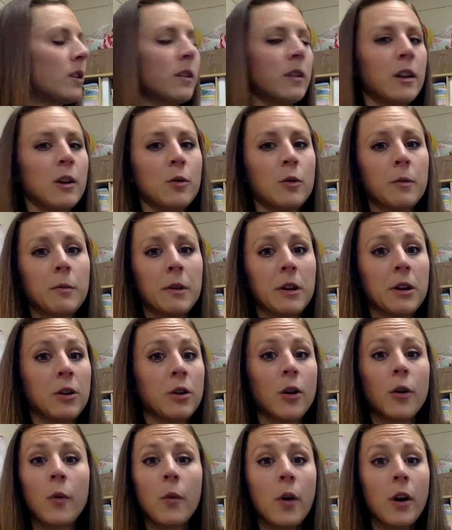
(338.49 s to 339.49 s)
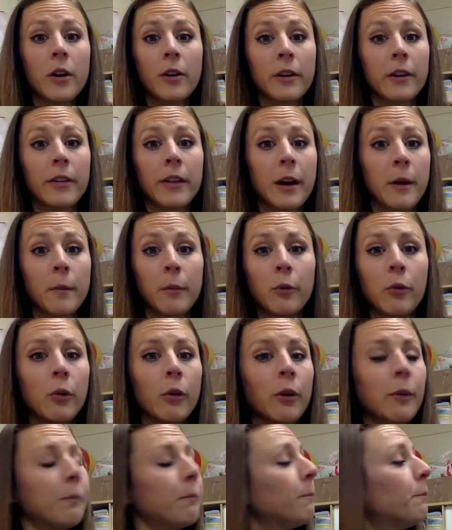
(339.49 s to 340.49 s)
There would be no water in that pool.